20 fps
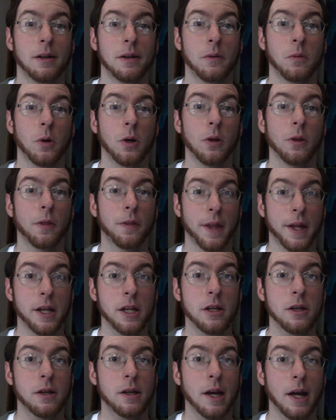well, then
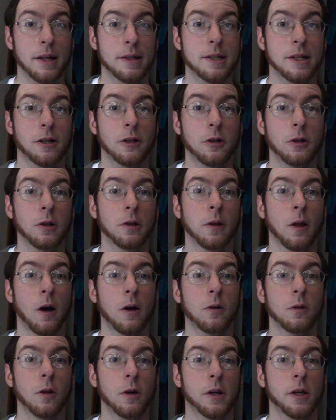you got to take a good
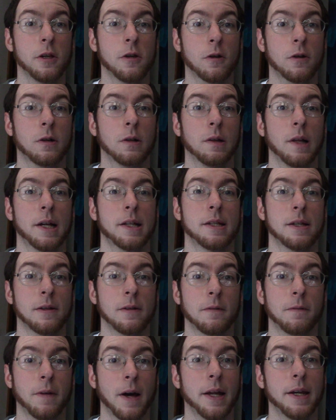long look at your collecting
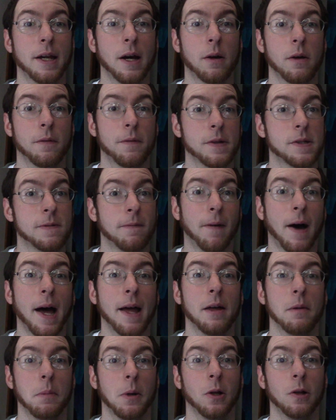and find out if it's
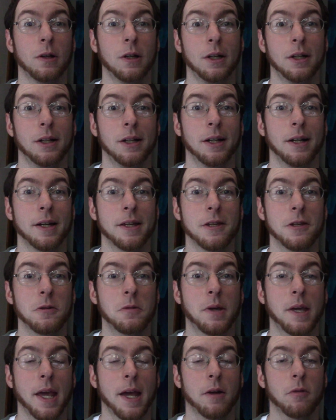viable. You
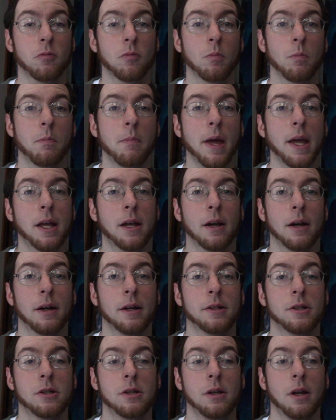can't make
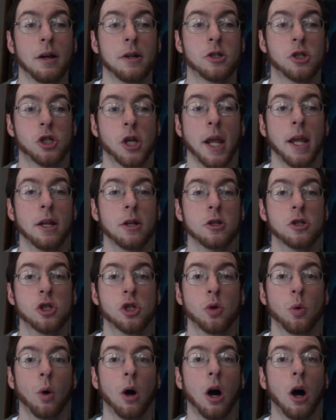a change
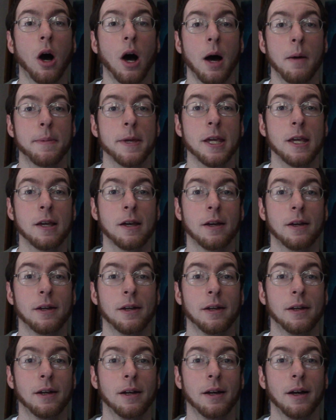to a hobby
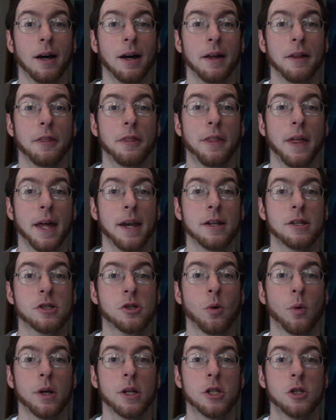that is
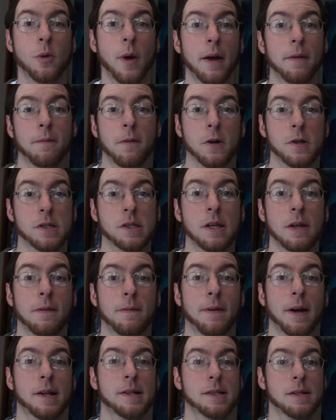going to adversely
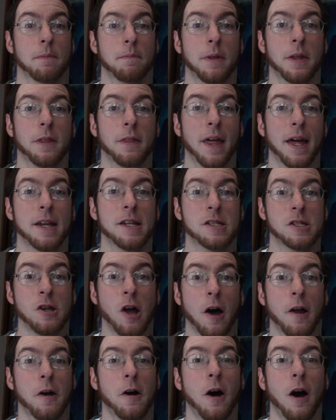affect something that is
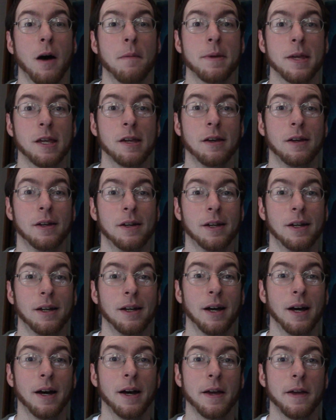not a hobby.
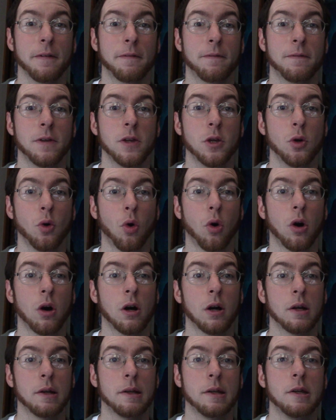If
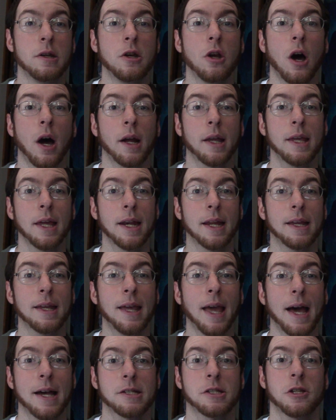you're not getting
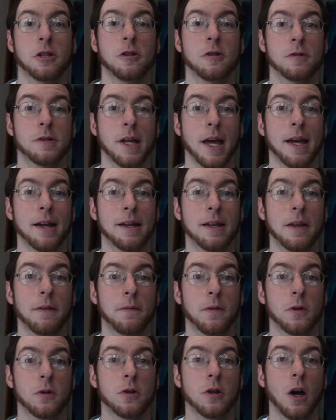gas in your tank,
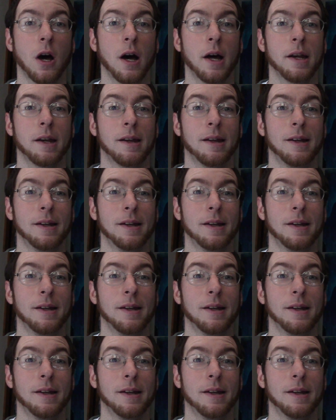if you're not